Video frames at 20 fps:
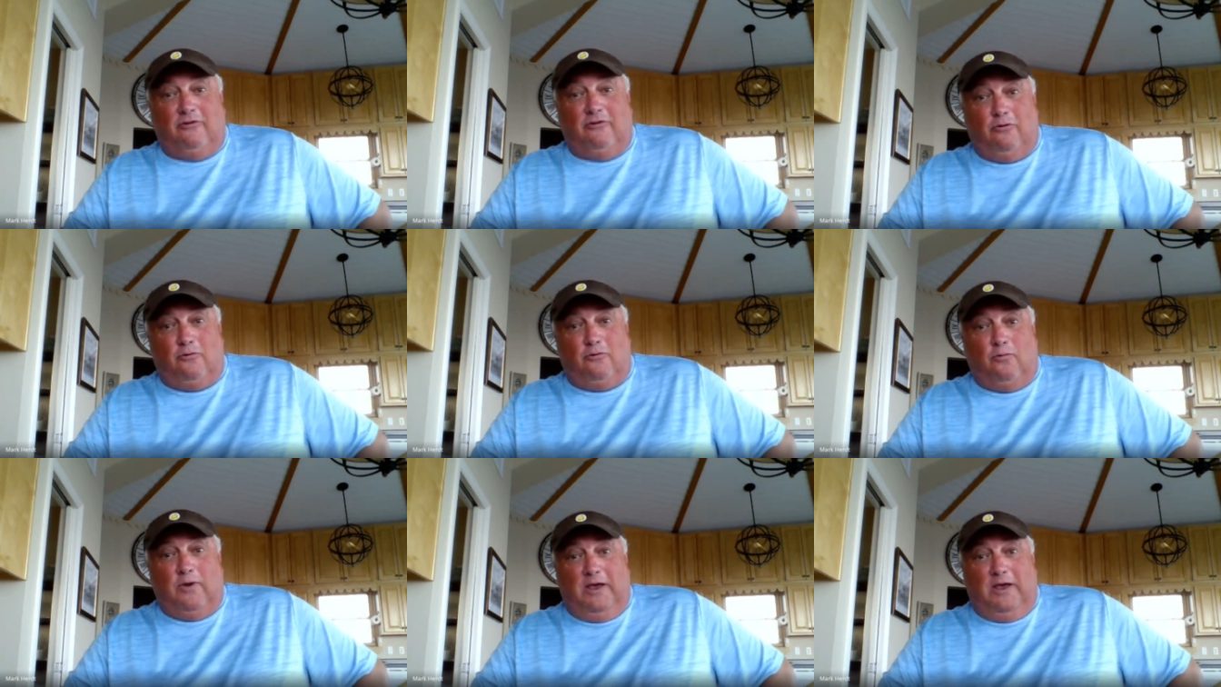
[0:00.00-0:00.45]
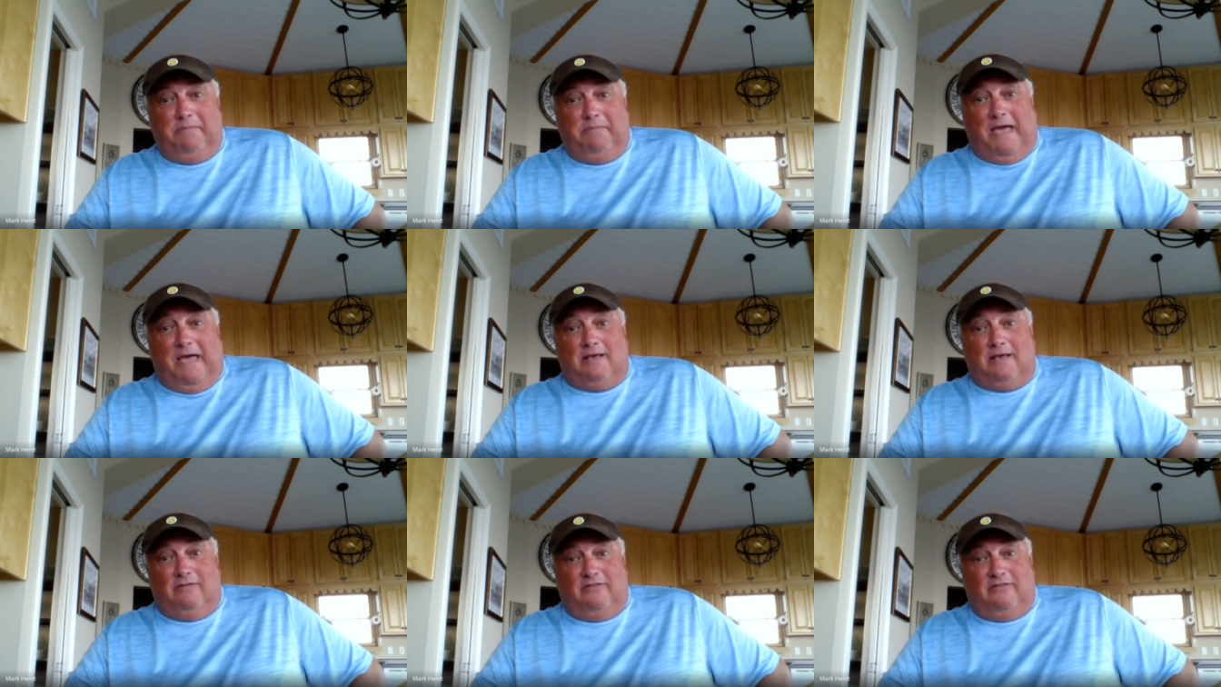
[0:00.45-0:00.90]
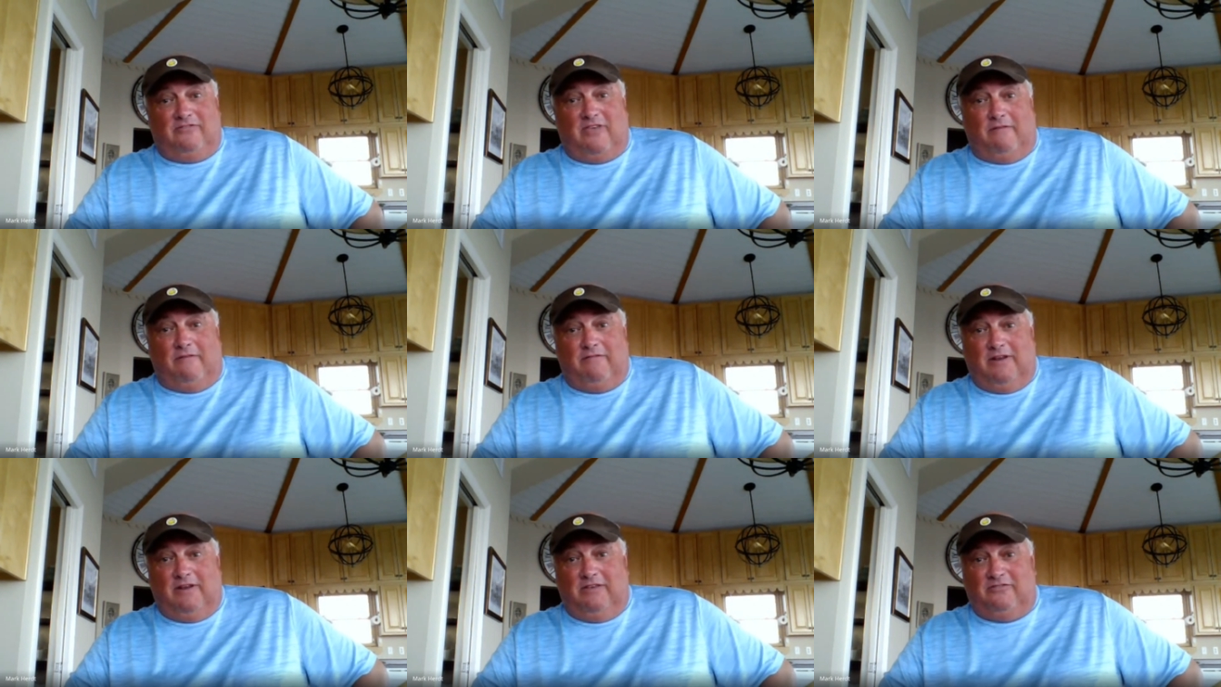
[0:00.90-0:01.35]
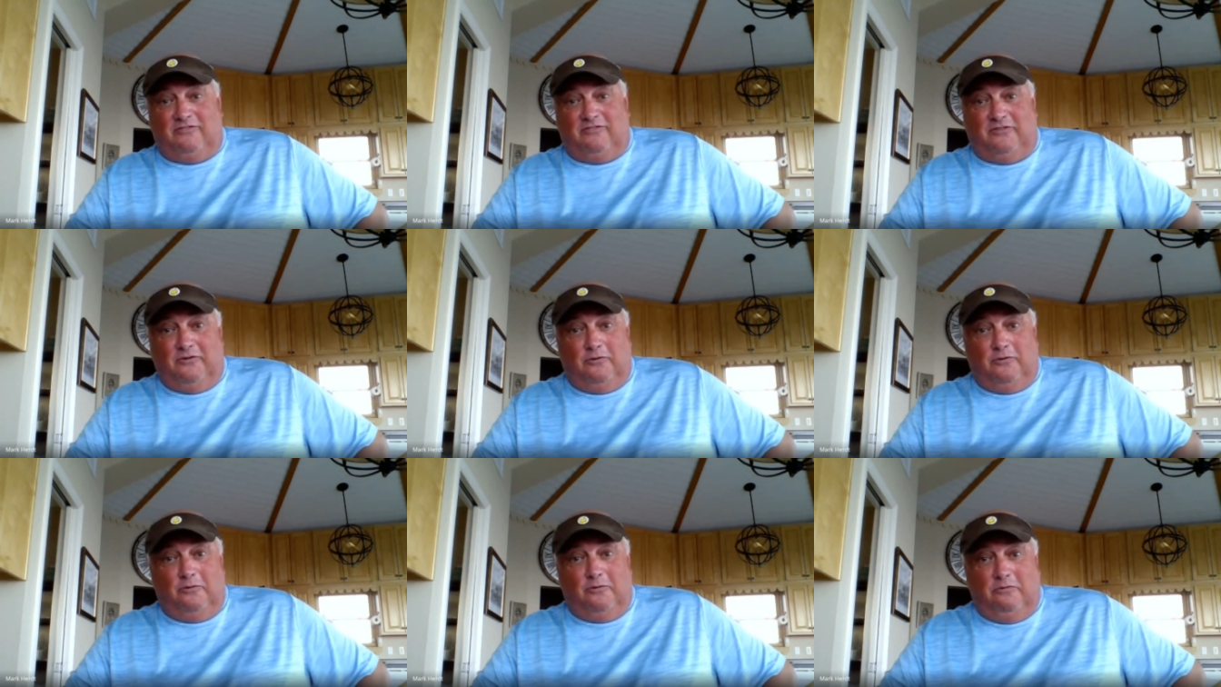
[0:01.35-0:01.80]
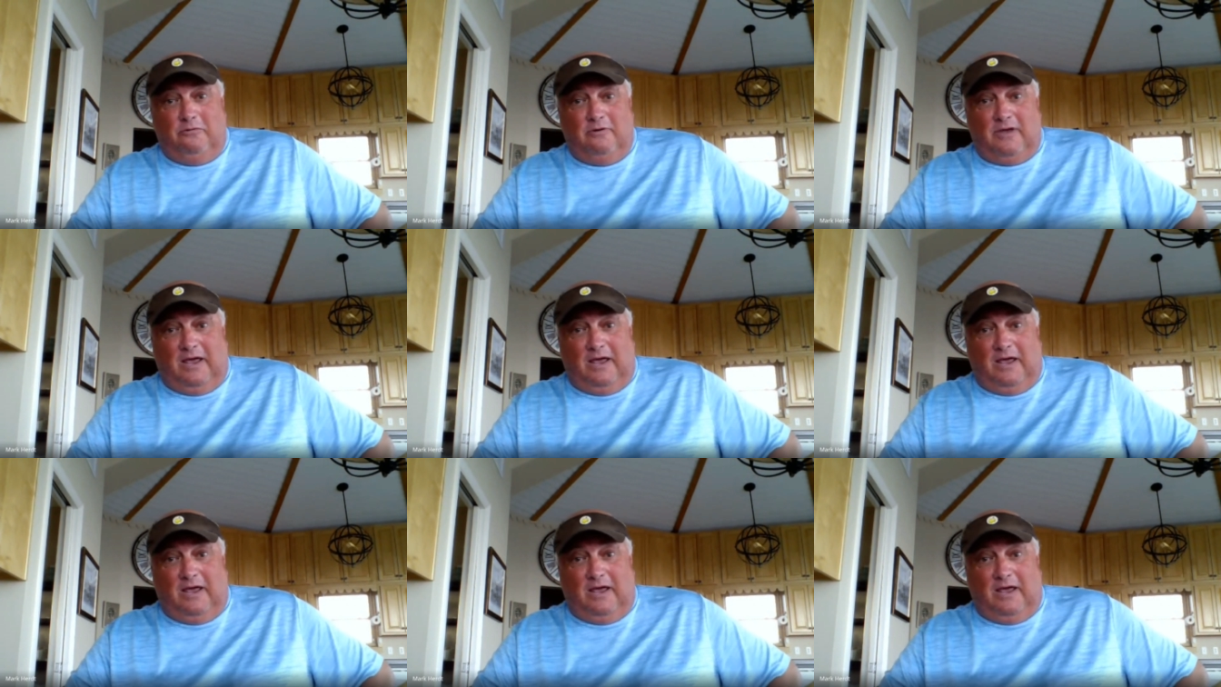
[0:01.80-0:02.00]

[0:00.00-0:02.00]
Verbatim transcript: Queen back in the '70s too,